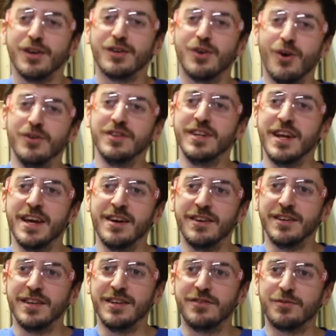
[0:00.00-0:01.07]
Golden
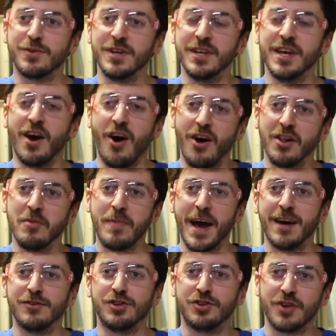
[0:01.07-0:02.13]
Ale is really all
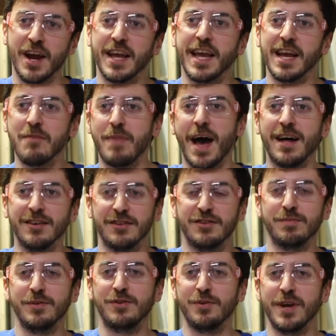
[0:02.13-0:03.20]
about striking a balance
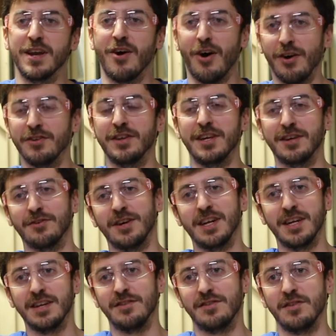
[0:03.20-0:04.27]
between all the
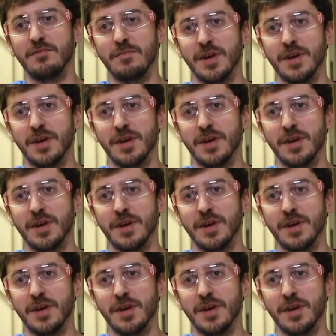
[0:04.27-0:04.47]
ingredients in